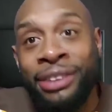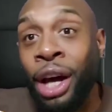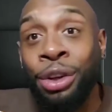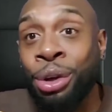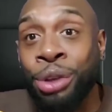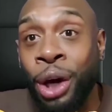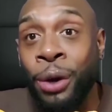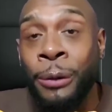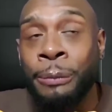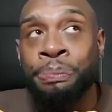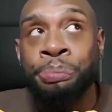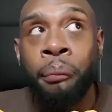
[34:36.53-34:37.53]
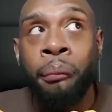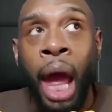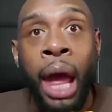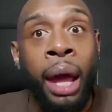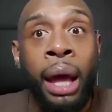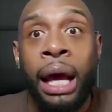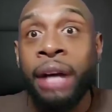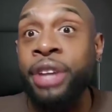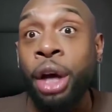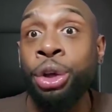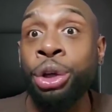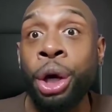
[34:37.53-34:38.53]
That's all you do.
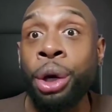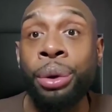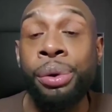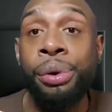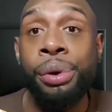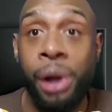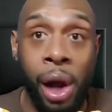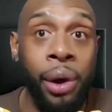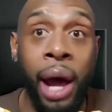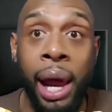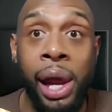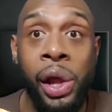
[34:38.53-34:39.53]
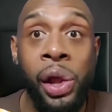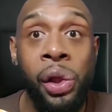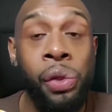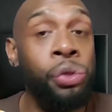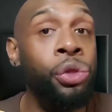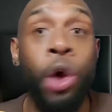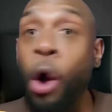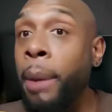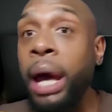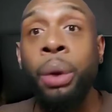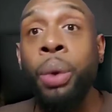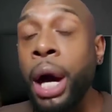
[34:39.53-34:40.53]
That's all you do. Okay?
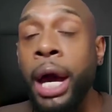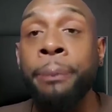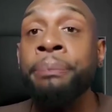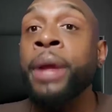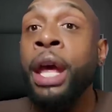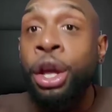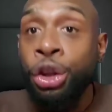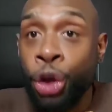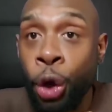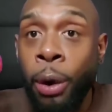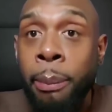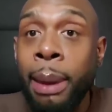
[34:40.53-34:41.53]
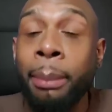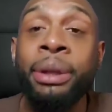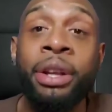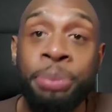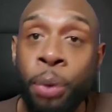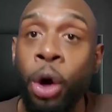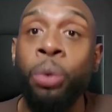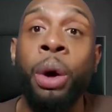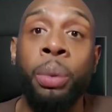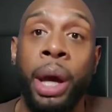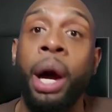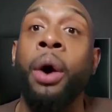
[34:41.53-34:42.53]
No matter what, you remember there's more than
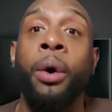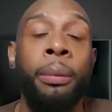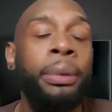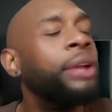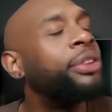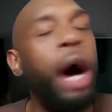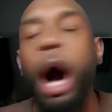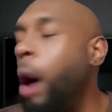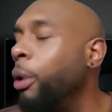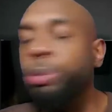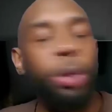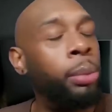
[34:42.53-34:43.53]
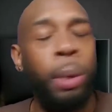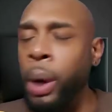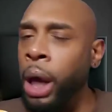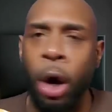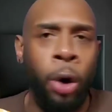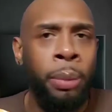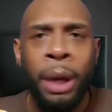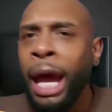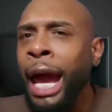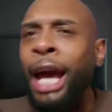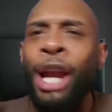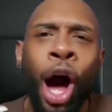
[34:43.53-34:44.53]
one way home. There's always more one way home.
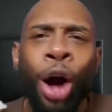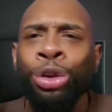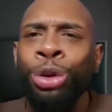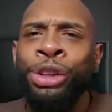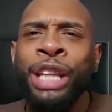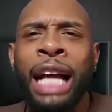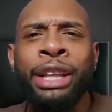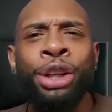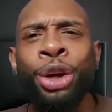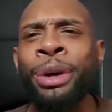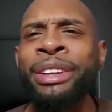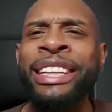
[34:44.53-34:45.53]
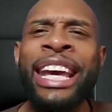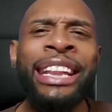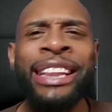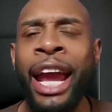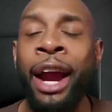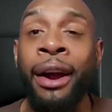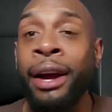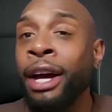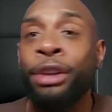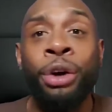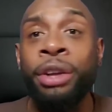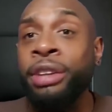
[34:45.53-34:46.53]
And all you said to do is get there.
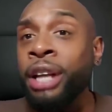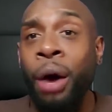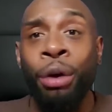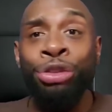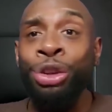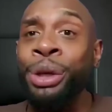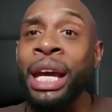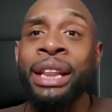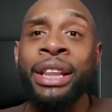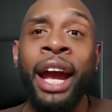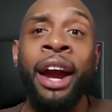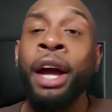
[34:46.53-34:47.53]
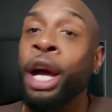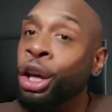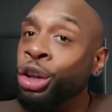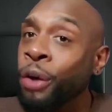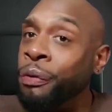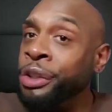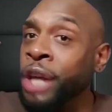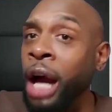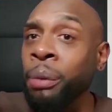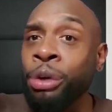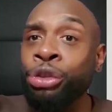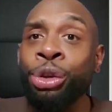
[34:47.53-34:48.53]
So as long as you get there, you've
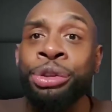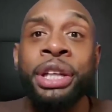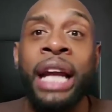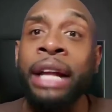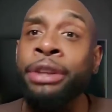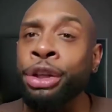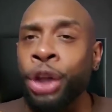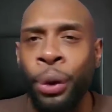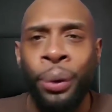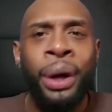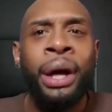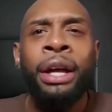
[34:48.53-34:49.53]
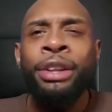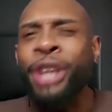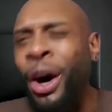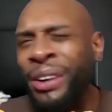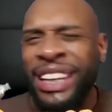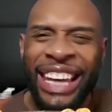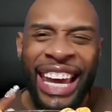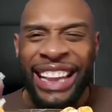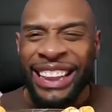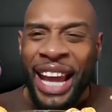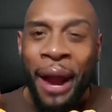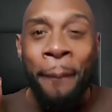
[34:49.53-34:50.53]
done what you set out to do. So
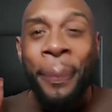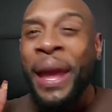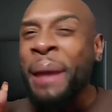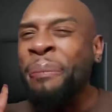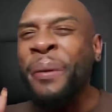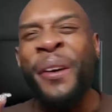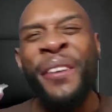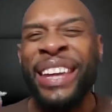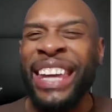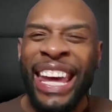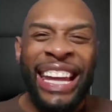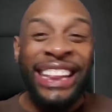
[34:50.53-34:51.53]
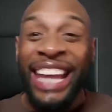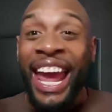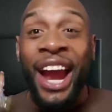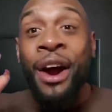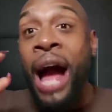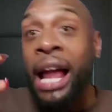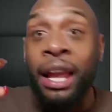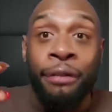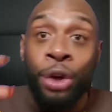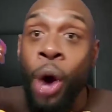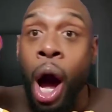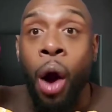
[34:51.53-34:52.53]
get there, people. Get there. I
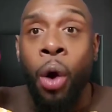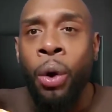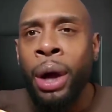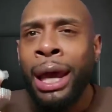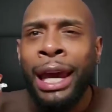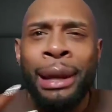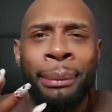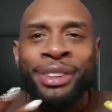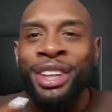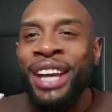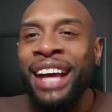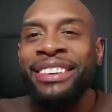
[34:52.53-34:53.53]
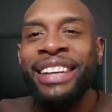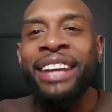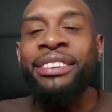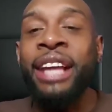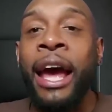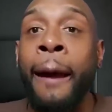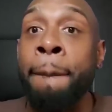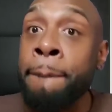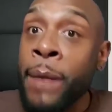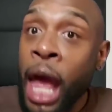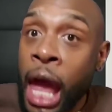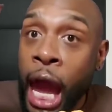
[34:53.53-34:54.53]
love you all. And I'm going to see you guys next
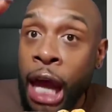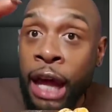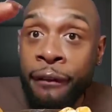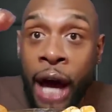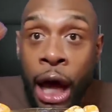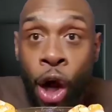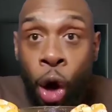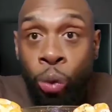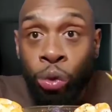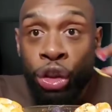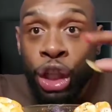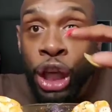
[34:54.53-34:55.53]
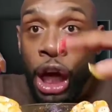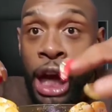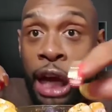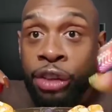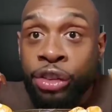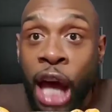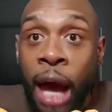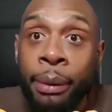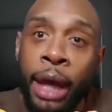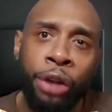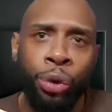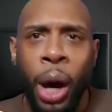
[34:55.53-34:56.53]
time. And if I don't see you next
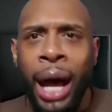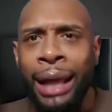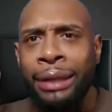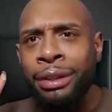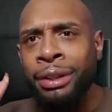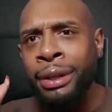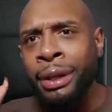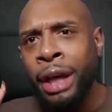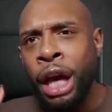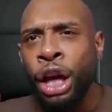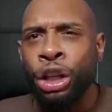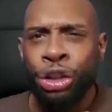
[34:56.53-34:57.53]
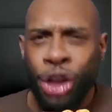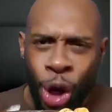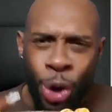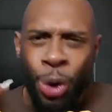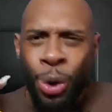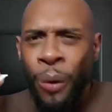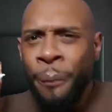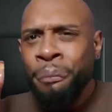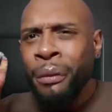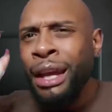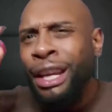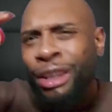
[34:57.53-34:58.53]
time, guess what? You,
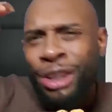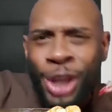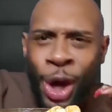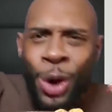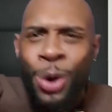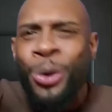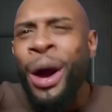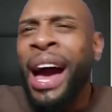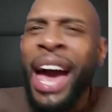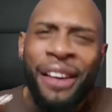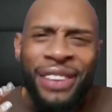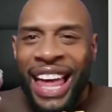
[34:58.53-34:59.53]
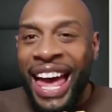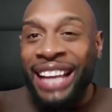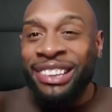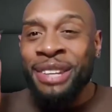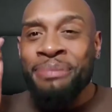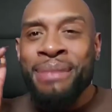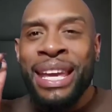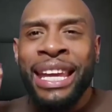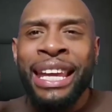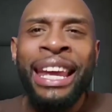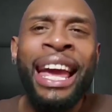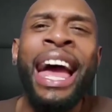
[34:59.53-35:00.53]
you have lied to
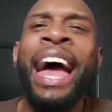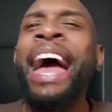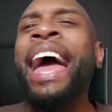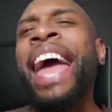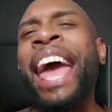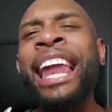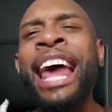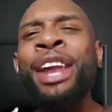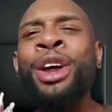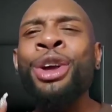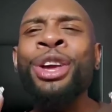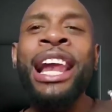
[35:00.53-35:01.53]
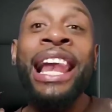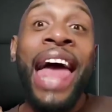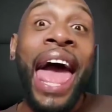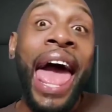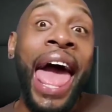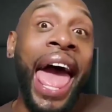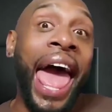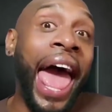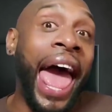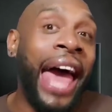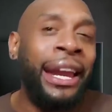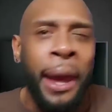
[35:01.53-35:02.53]
me. And I know you
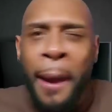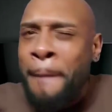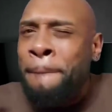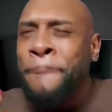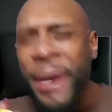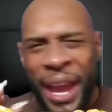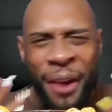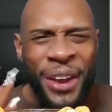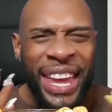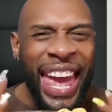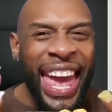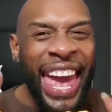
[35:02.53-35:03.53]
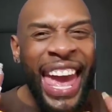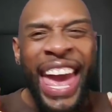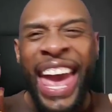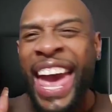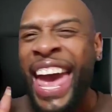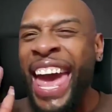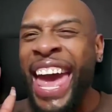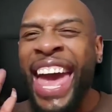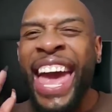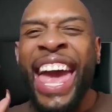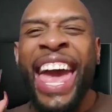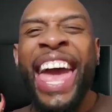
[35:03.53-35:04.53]
lied.
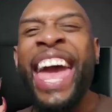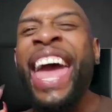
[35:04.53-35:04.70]
Period.